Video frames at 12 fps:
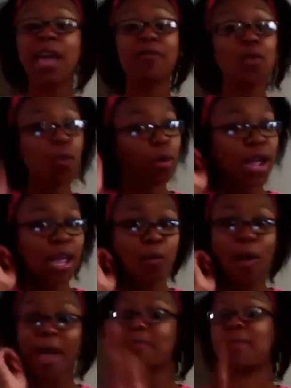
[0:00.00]
If you are a
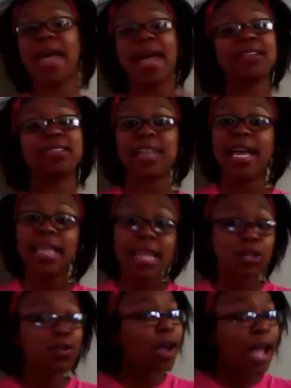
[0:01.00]
white man, say
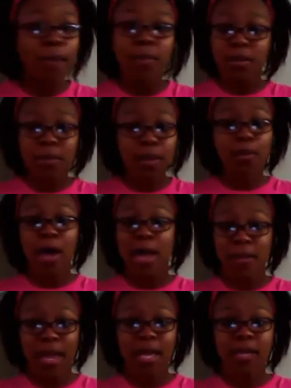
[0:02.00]
that you're happy to be a white
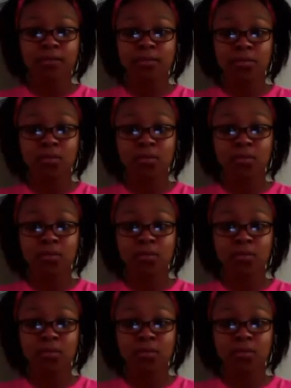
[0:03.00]
man.